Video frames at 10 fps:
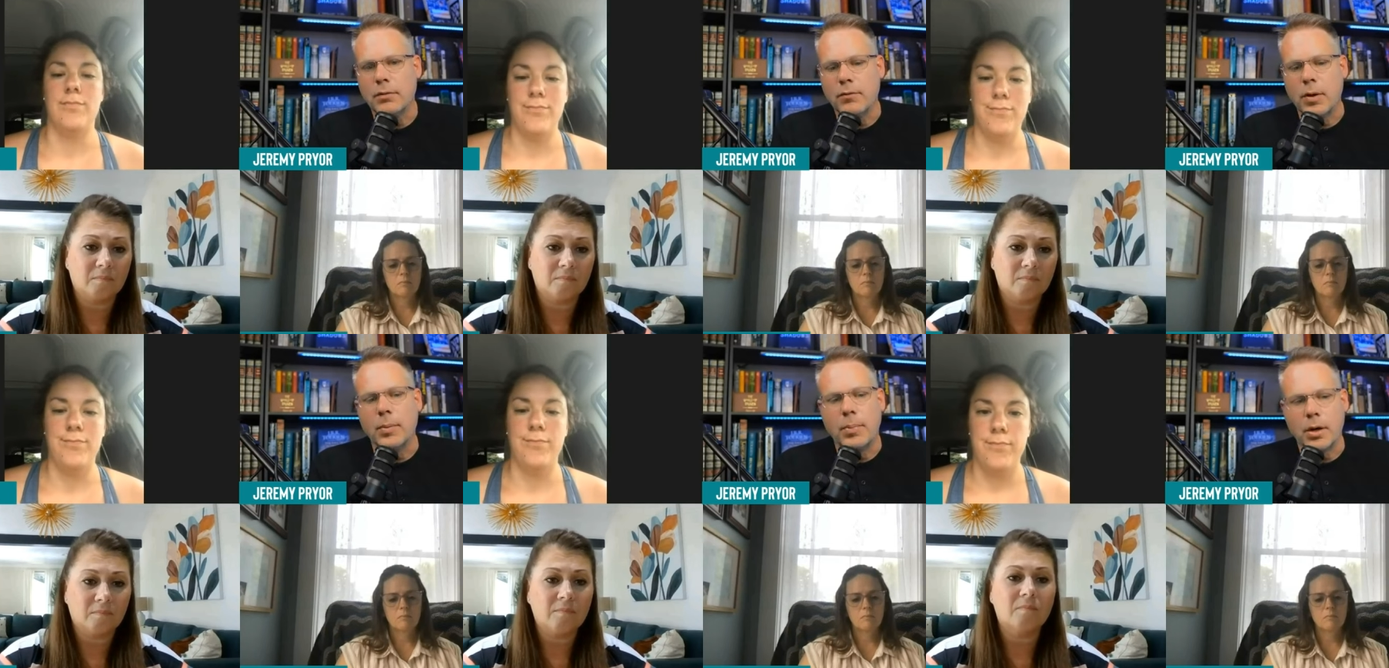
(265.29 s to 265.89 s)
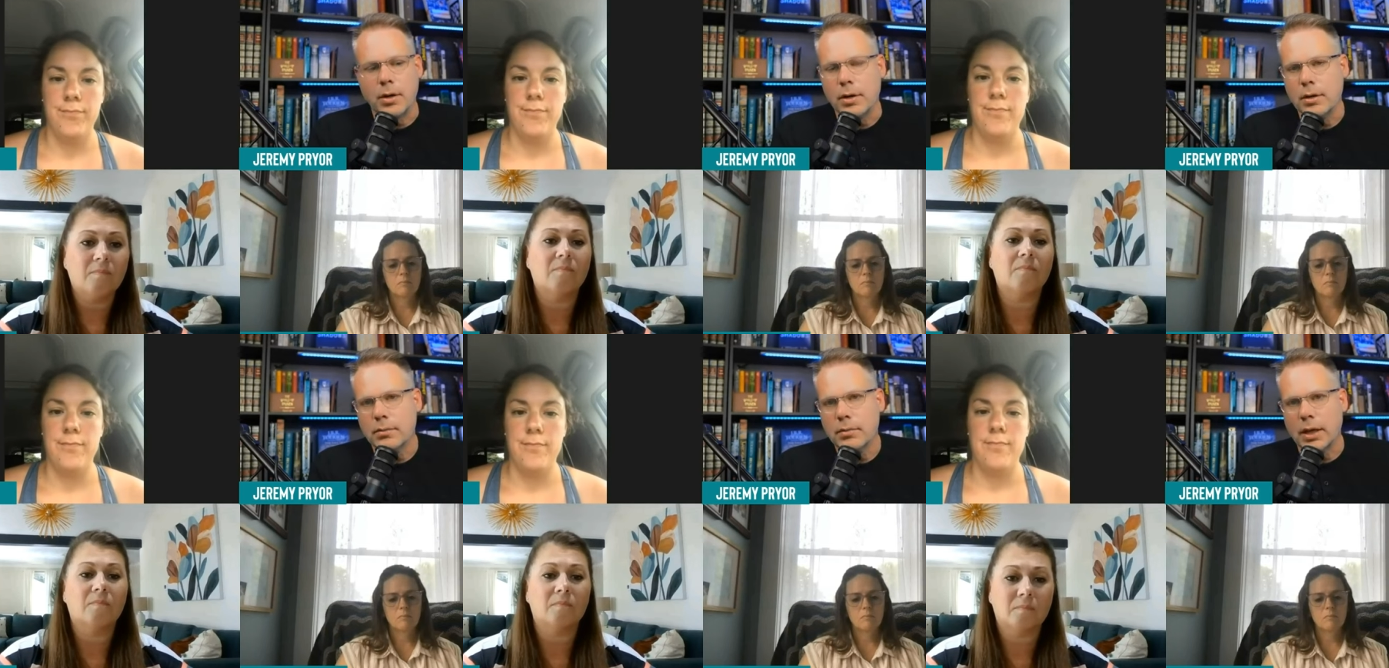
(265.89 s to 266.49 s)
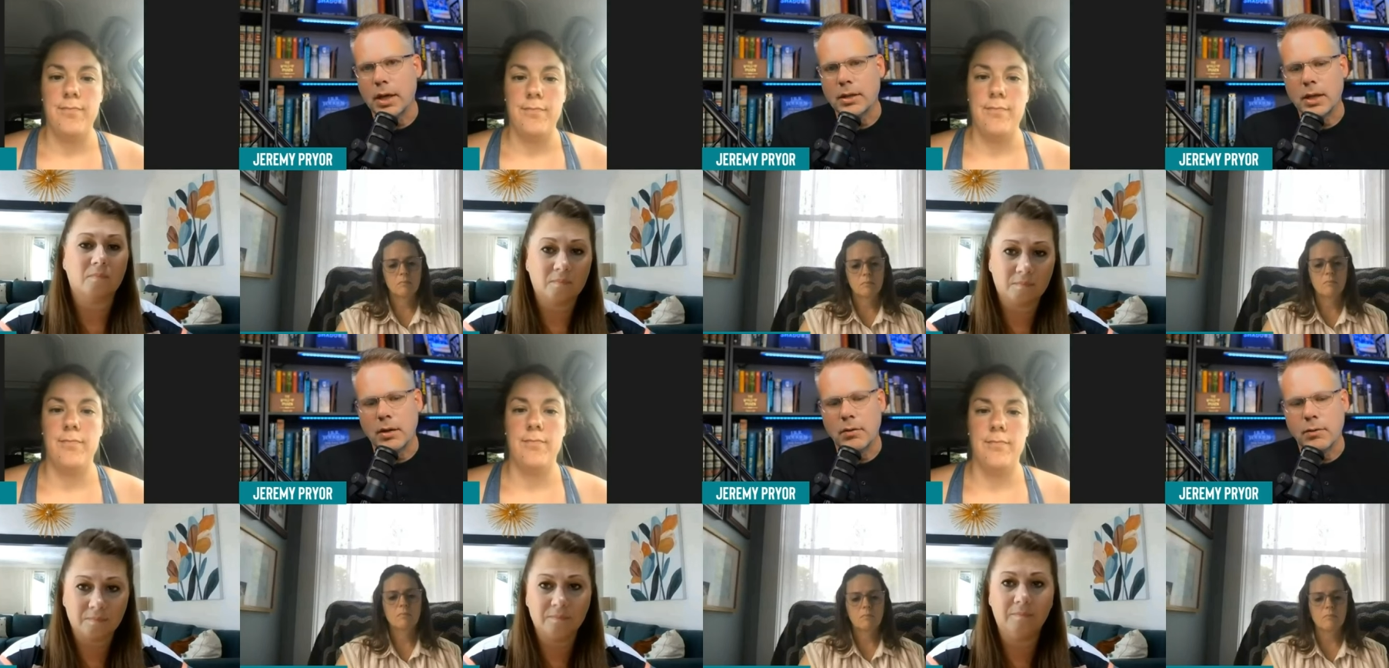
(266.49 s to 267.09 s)
Speaker 1: from a partner like that's
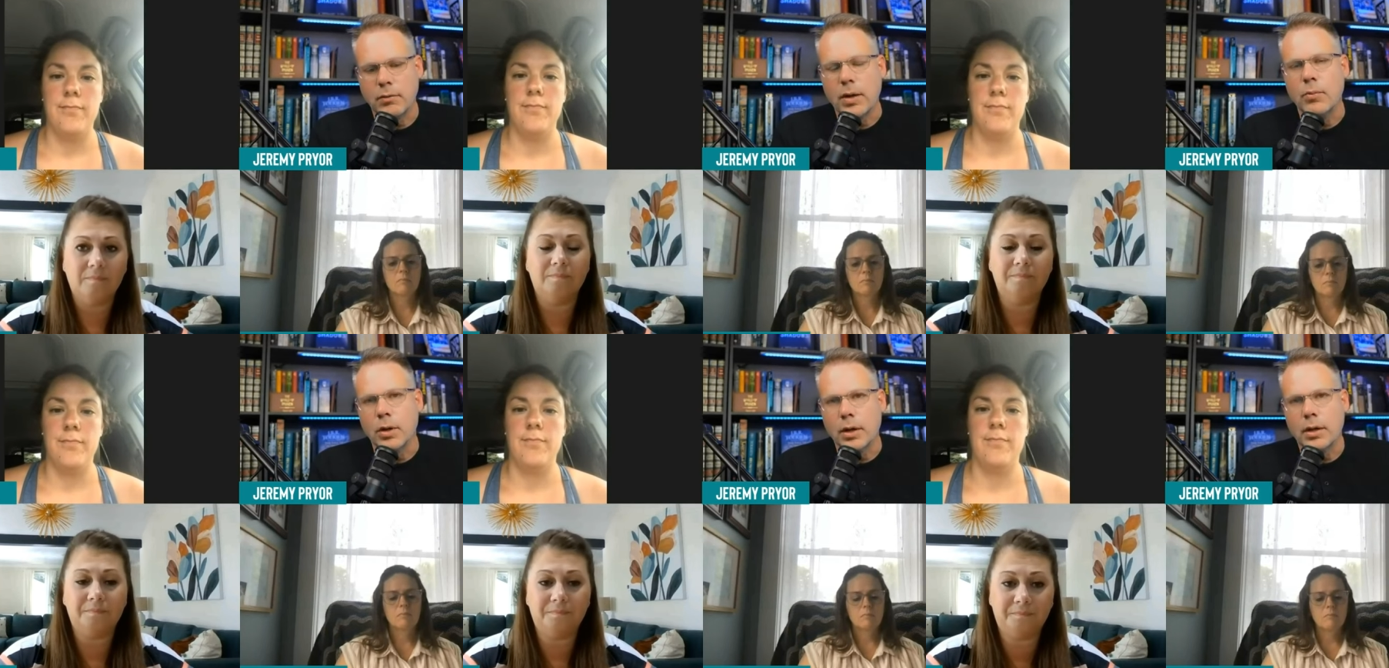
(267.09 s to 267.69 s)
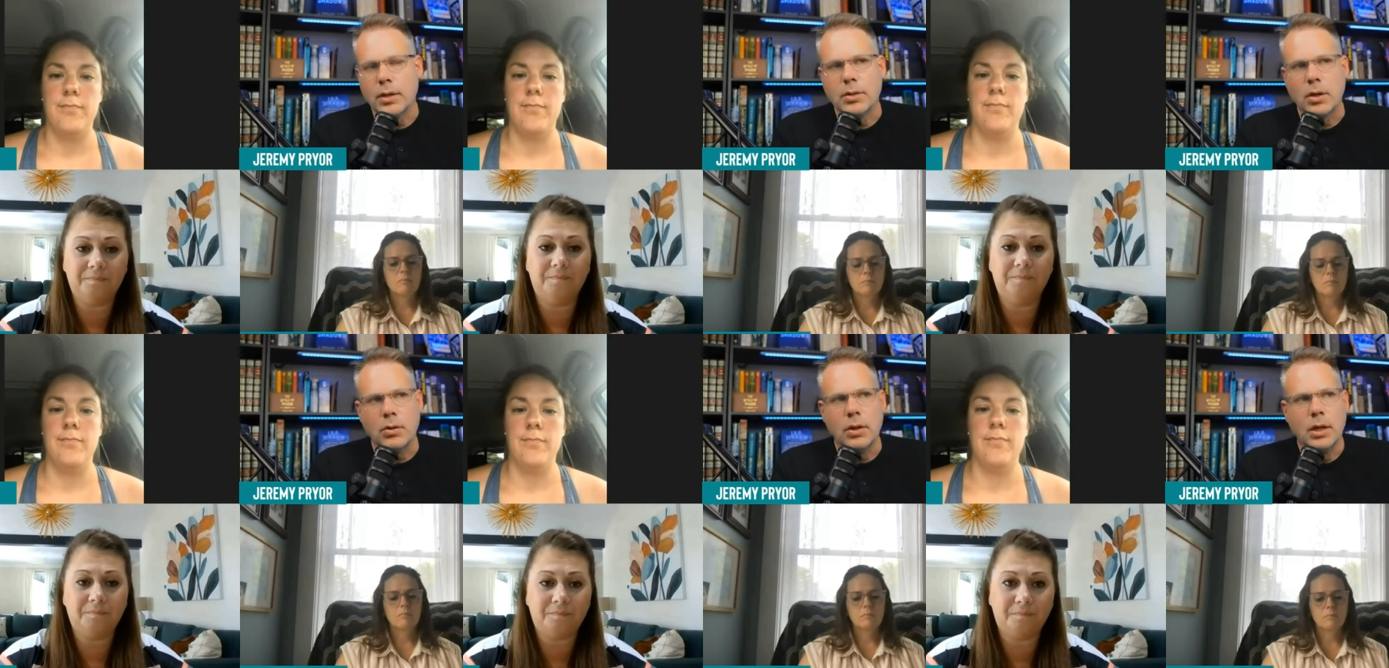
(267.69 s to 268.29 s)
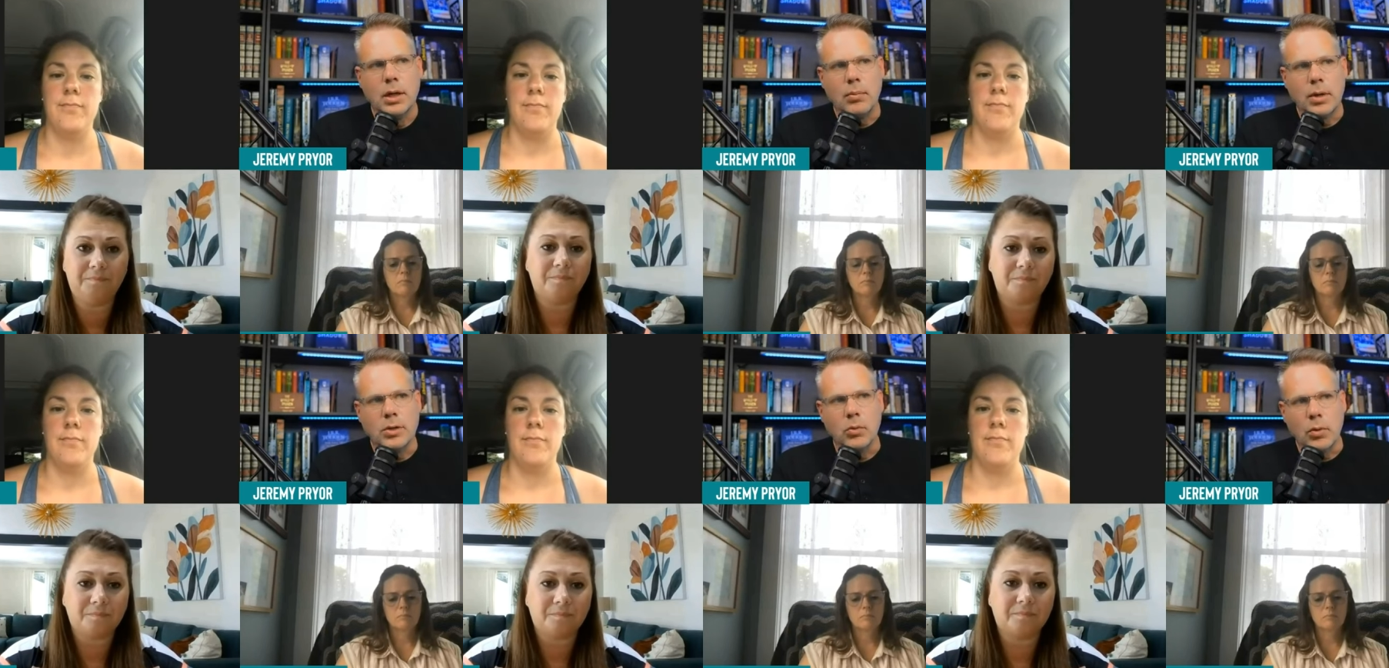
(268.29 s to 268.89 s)
kind of the framework and so
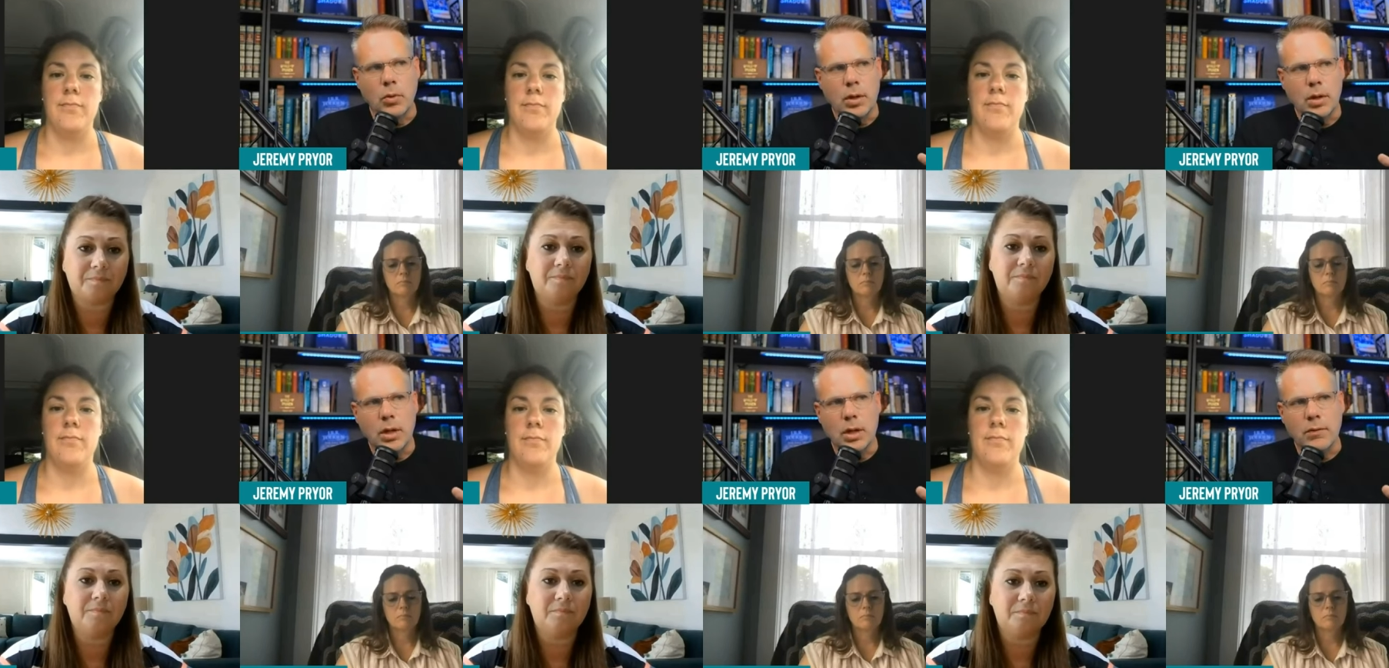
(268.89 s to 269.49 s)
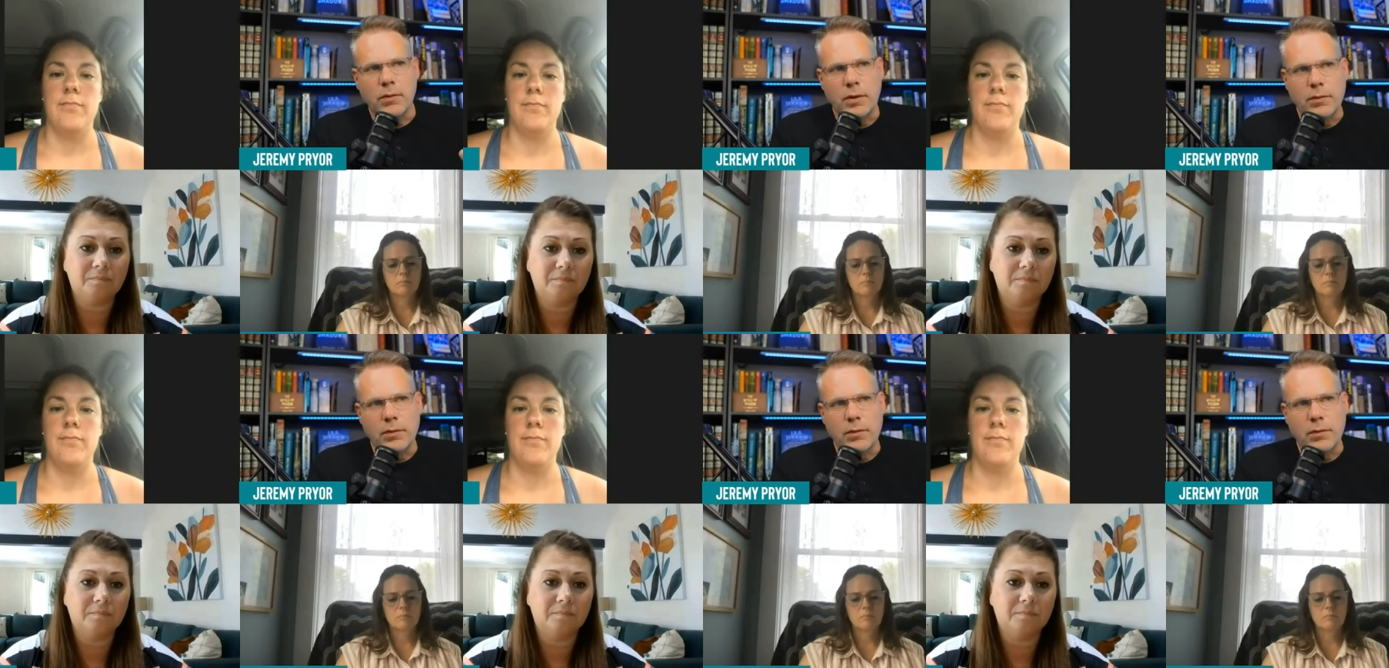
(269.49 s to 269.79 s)
and so we, we if if